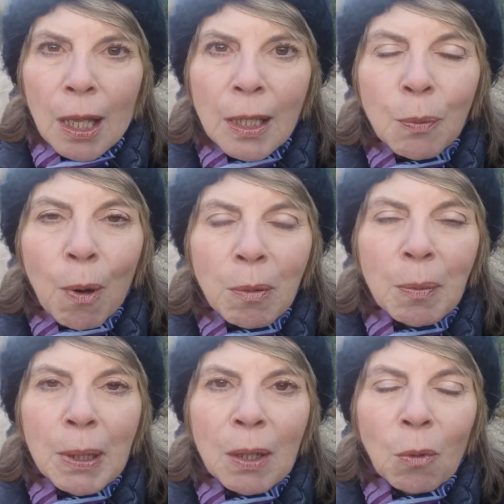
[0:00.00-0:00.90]
is
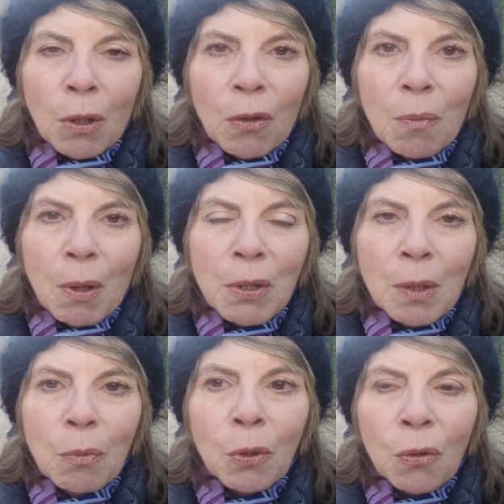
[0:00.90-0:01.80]
probably one of the
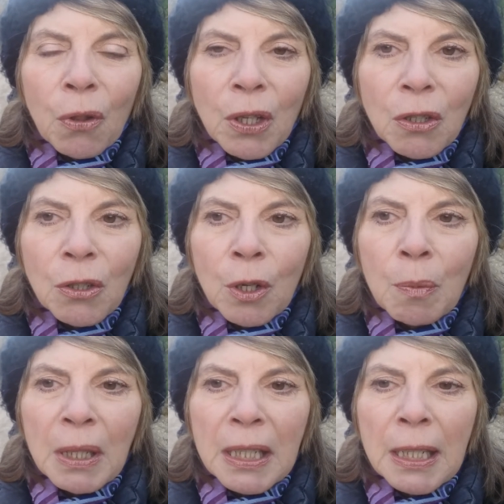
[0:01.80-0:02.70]
most important things to do,
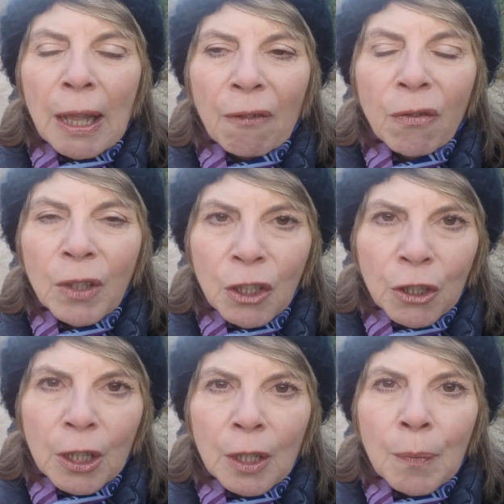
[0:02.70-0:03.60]
because in that
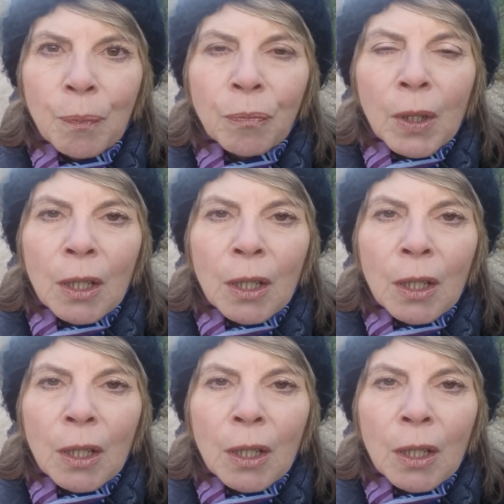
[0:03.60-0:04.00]
vision